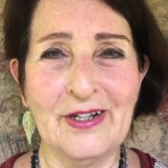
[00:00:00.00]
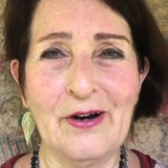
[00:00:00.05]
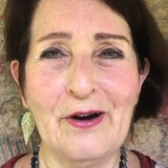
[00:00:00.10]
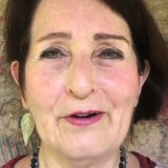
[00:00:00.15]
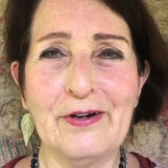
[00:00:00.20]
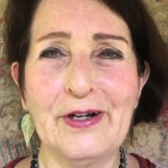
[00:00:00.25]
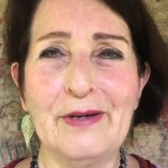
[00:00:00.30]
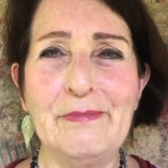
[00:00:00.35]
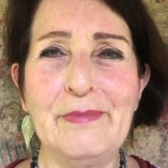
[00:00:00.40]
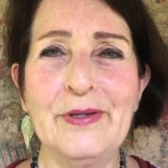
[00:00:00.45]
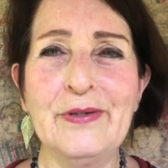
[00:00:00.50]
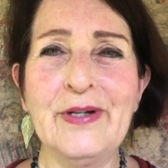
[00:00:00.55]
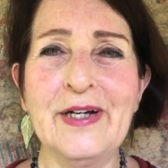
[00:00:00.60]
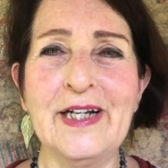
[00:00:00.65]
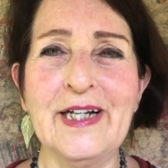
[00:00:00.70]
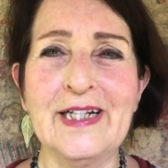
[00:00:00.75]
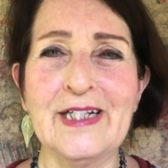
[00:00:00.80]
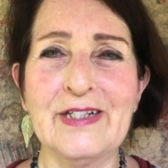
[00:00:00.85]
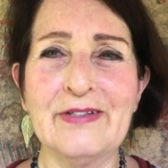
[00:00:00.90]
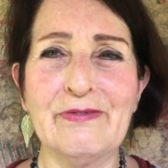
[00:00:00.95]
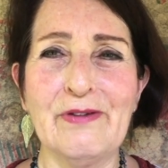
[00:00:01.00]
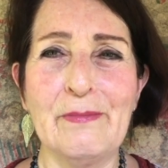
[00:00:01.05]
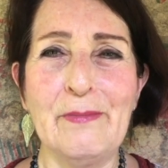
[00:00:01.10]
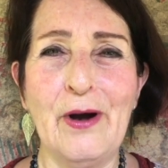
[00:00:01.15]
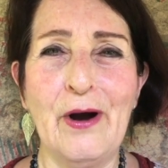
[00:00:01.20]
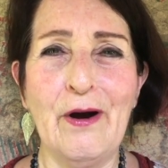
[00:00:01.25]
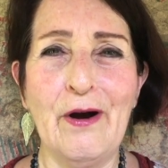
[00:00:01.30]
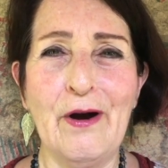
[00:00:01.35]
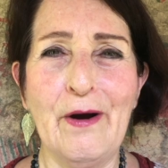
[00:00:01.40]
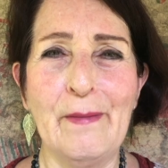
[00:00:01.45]
our communities from
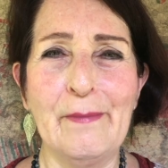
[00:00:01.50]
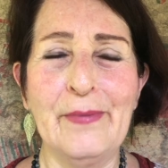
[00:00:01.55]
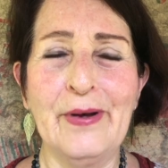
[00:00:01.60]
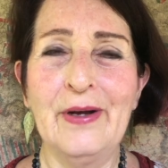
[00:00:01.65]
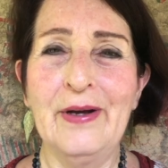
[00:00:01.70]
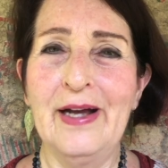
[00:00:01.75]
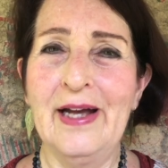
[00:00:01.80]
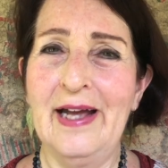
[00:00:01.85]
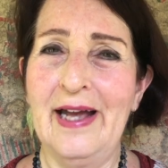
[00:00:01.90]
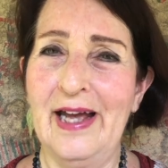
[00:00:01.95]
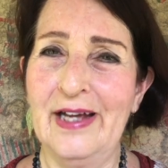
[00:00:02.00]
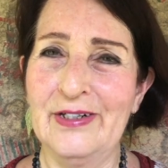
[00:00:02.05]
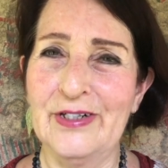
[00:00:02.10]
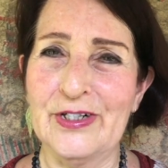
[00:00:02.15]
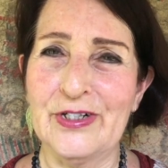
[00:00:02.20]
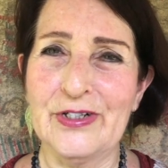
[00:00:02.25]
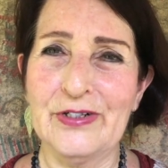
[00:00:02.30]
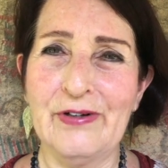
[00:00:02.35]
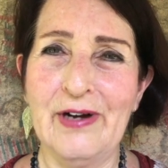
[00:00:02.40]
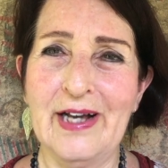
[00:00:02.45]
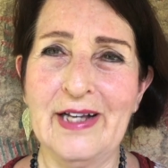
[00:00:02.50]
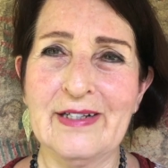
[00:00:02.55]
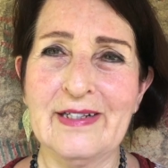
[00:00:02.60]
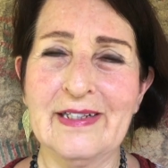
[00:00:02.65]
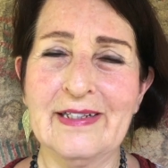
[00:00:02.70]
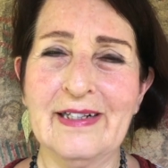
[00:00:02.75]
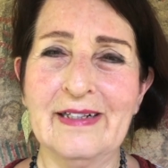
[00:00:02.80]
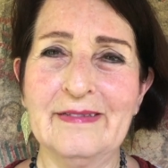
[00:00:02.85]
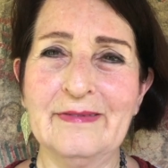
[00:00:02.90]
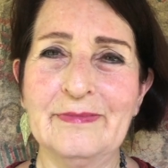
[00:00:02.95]
harm and distress.